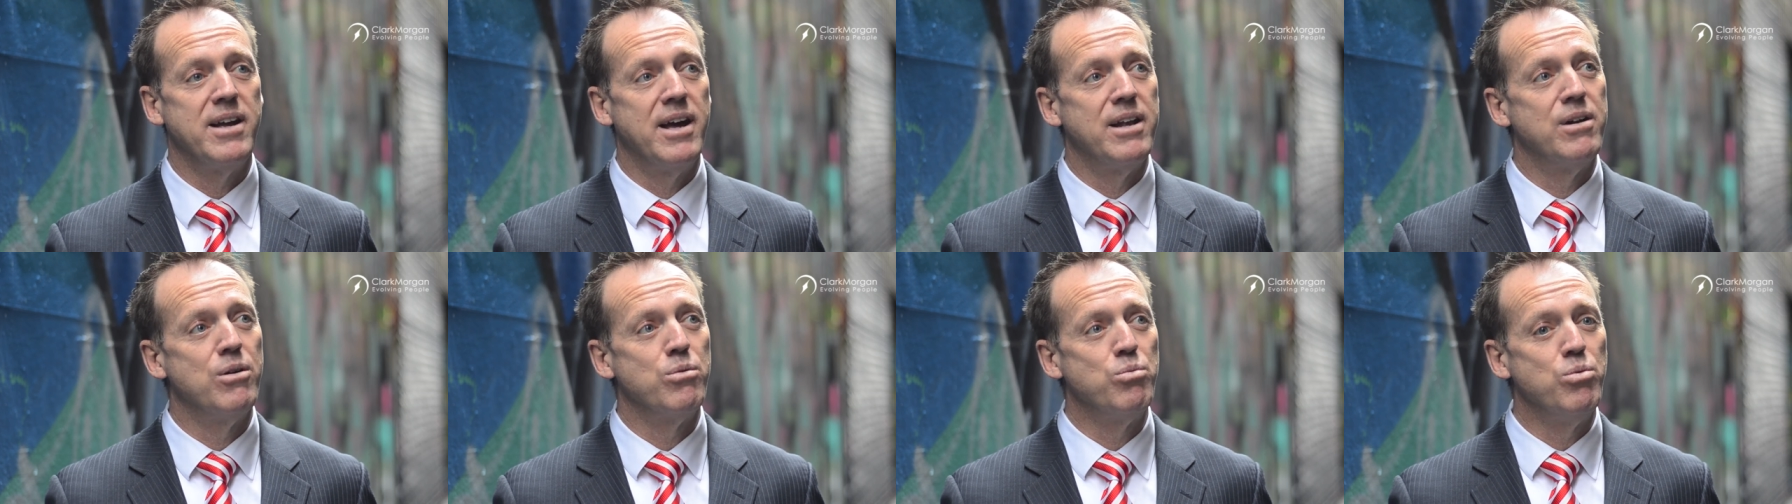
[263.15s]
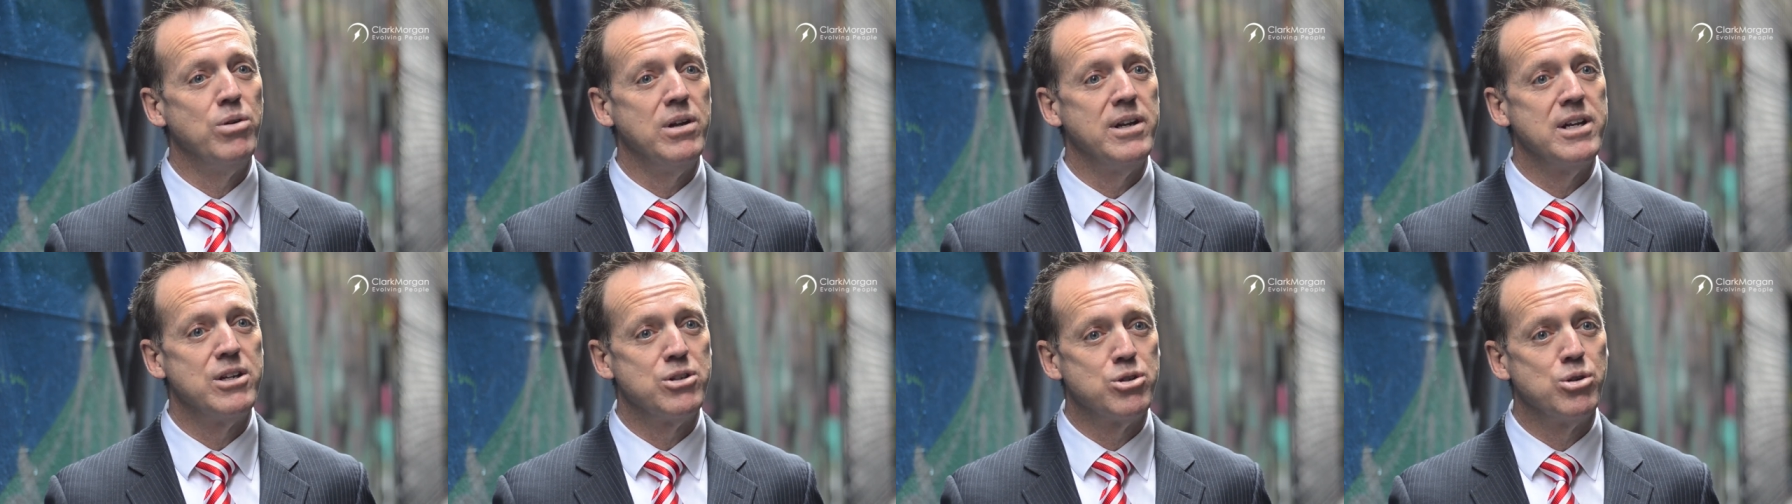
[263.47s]
and it
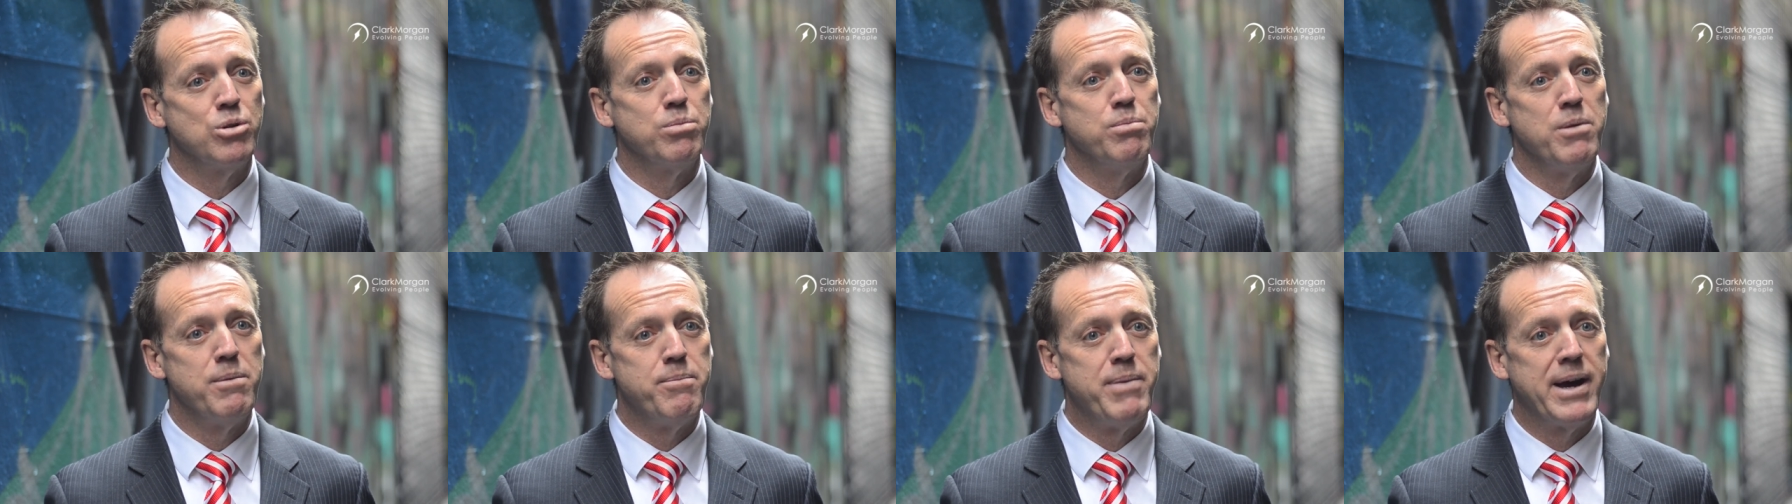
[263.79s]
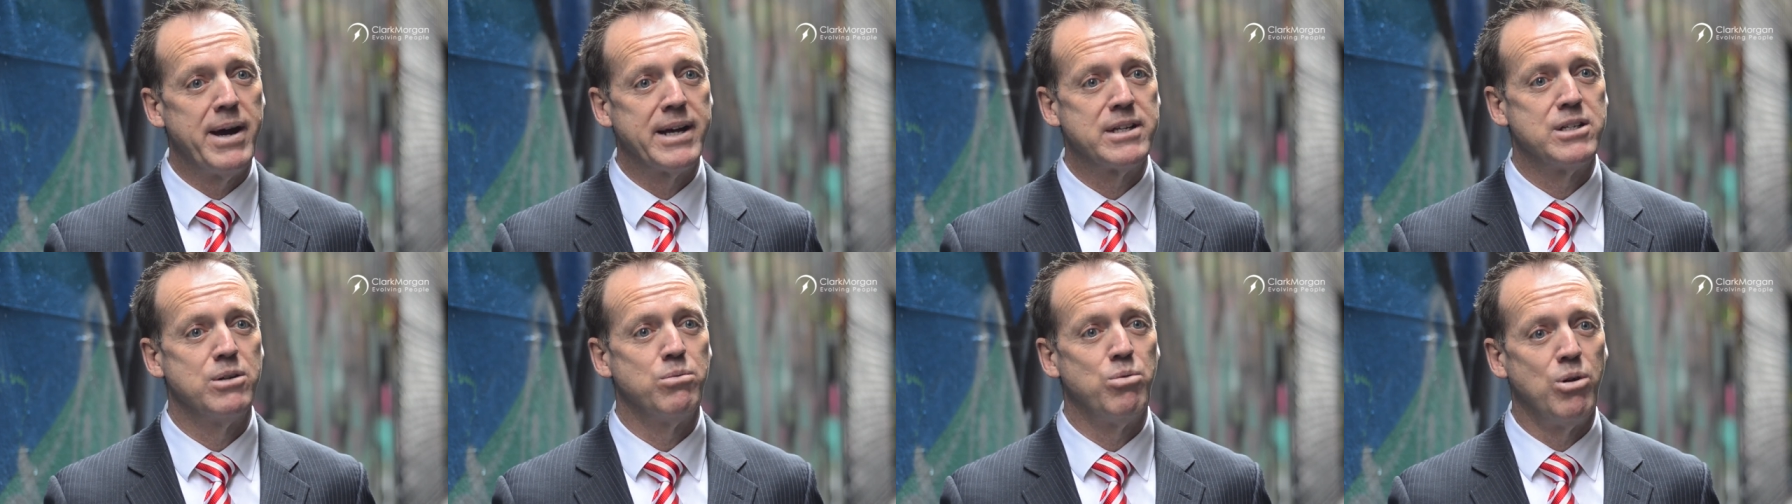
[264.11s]
really took me
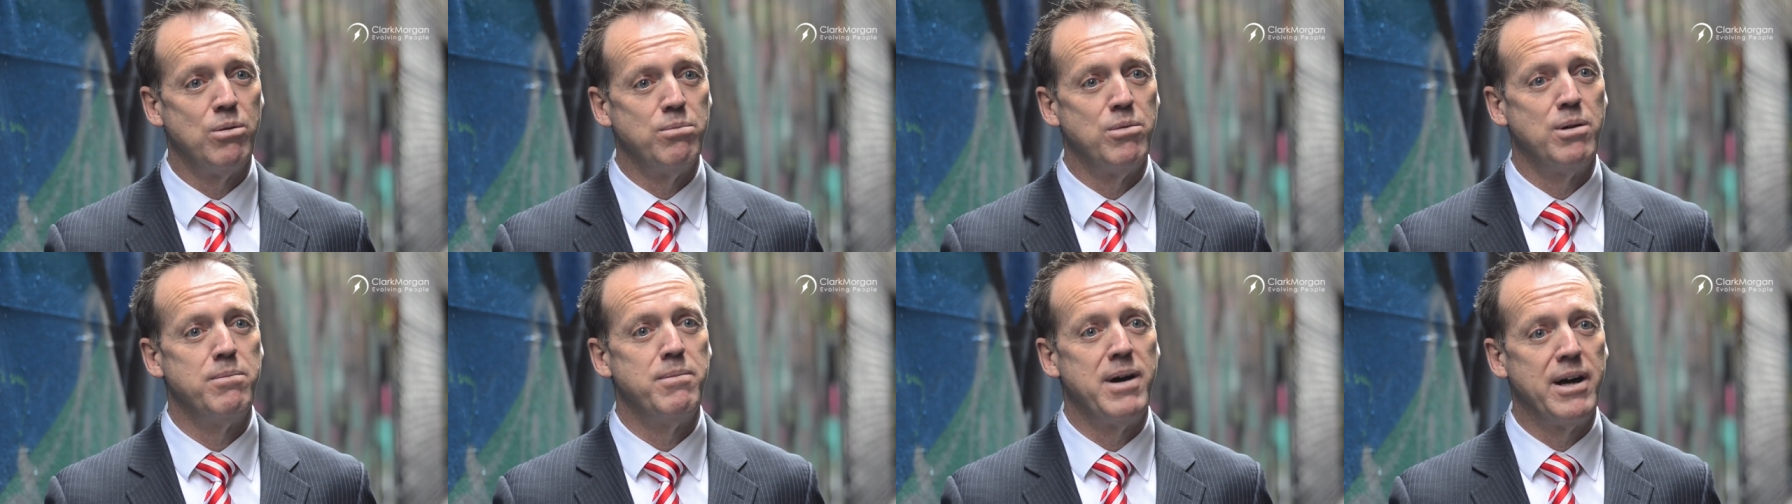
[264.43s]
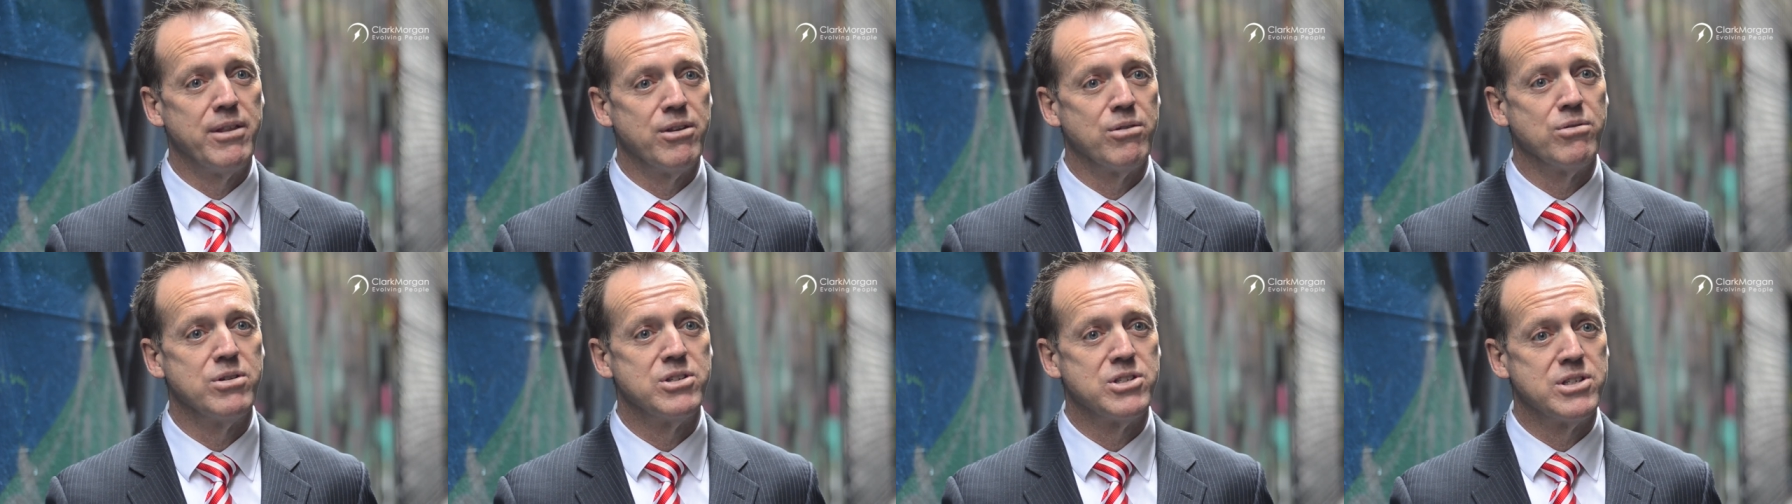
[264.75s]
back to what my
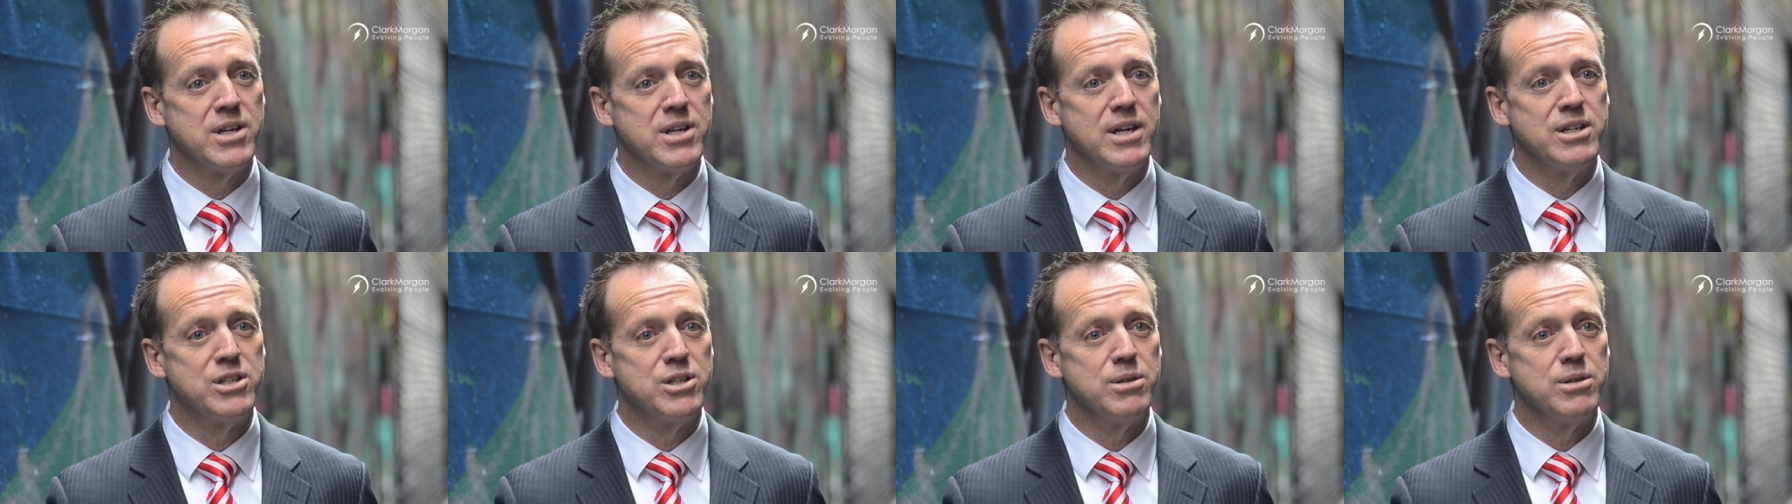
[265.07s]
mother had said